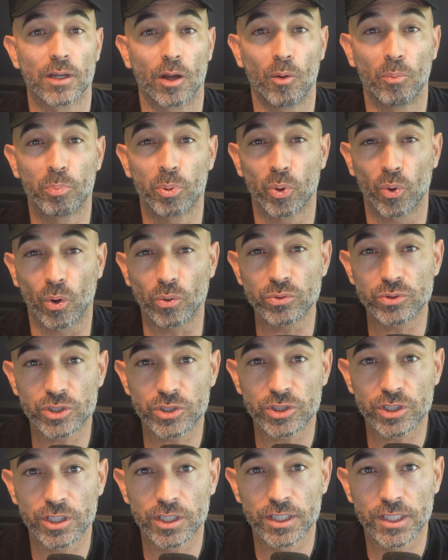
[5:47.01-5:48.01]

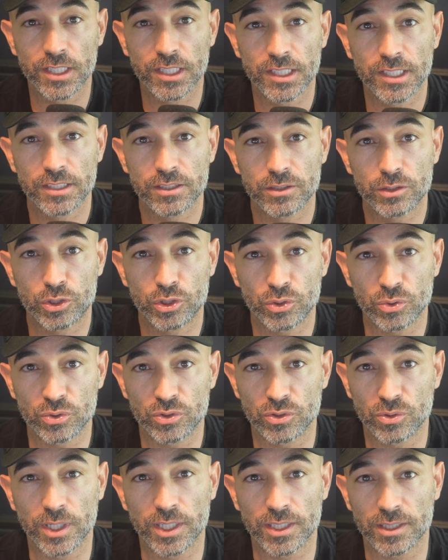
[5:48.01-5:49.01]
approach to
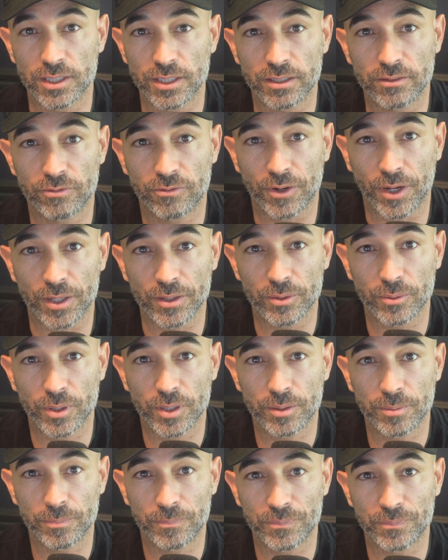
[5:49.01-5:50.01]
doing lead
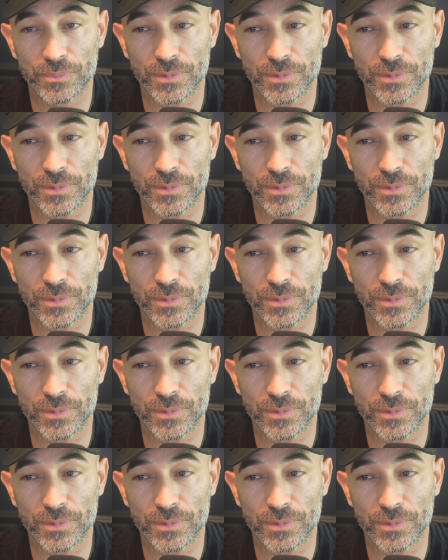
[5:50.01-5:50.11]
follow-up,